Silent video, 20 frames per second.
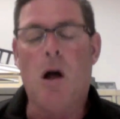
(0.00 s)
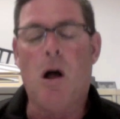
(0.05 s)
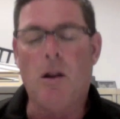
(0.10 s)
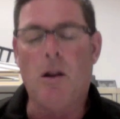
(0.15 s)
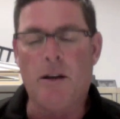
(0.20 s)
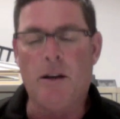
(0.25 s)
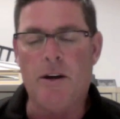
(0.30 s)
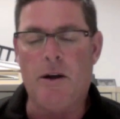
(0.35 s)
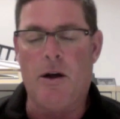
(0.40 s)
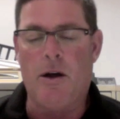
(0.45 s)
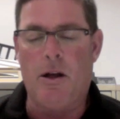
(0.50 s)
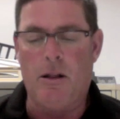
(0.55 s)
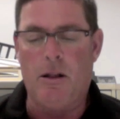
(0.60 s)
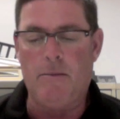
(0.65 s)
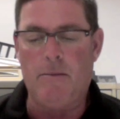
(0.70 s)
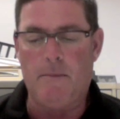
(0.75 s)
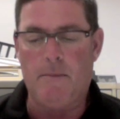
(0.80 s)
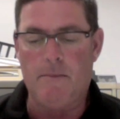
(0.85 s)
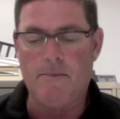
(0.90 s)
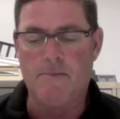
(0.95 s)
all in
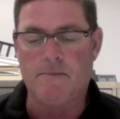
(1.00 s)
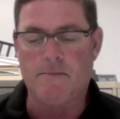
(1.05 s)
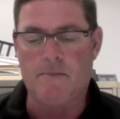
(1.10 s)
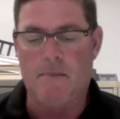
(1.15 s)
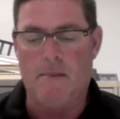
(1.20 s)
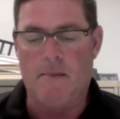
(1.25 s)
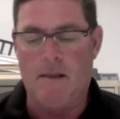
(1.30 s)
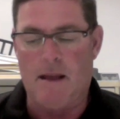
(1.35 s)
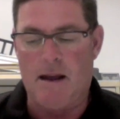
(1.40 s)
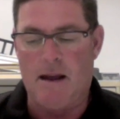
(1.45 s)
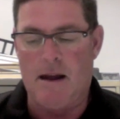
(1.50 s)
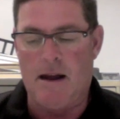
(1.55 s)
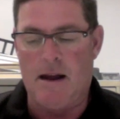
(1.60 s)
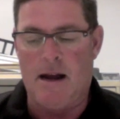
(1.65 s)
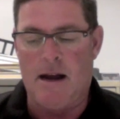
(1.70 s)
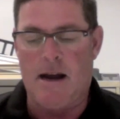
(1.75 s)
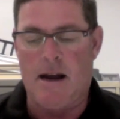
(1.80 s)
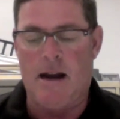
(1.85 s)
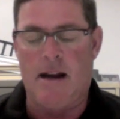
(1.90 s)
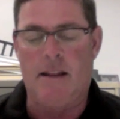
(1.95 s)
all,
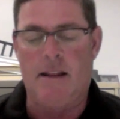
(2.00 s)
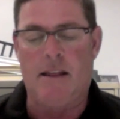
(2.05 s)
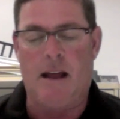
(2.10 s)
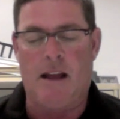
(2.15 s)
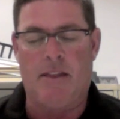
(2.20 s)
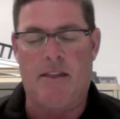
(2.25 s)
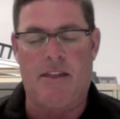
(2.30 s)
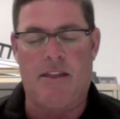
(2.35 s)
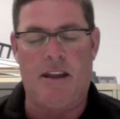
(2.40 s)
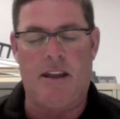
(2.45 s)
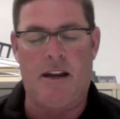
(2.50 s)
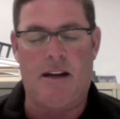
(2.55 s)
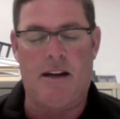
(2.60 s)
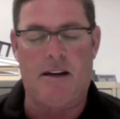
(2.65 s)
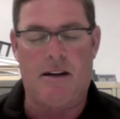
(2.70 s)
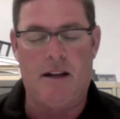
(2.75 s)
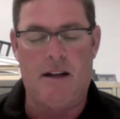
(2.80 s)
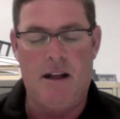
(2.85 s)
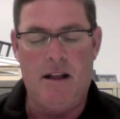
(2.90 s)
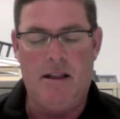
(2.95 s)
I
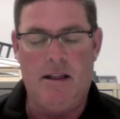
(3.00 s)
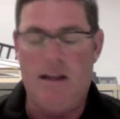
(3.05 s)
think